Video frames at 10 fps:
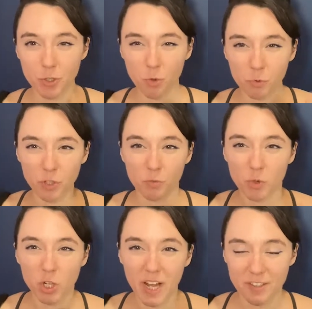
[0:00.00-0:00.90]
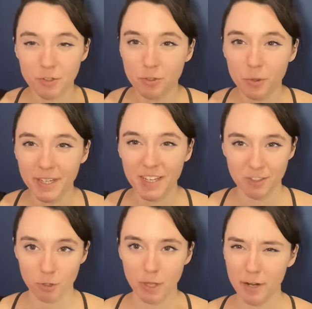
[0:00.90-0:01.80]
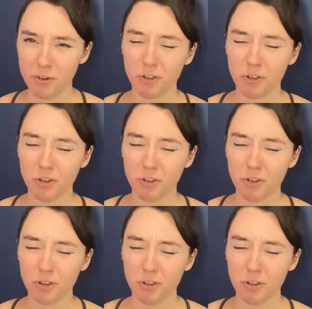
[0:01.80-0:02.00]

You don't really realize you're doing it until later.